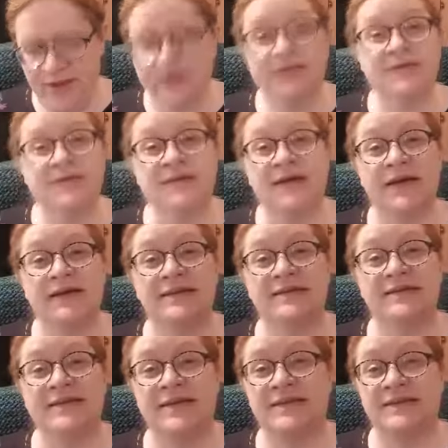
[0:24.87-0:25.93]

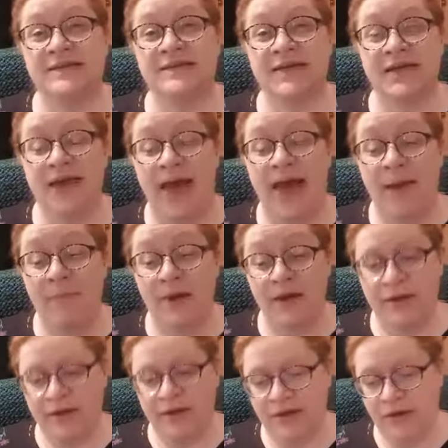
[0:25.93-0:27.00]
Tonight is the Eber
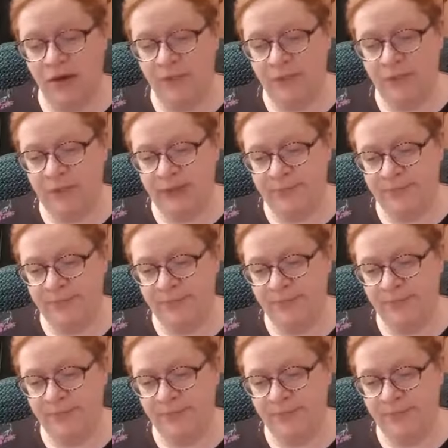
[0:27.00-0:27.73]
Compline.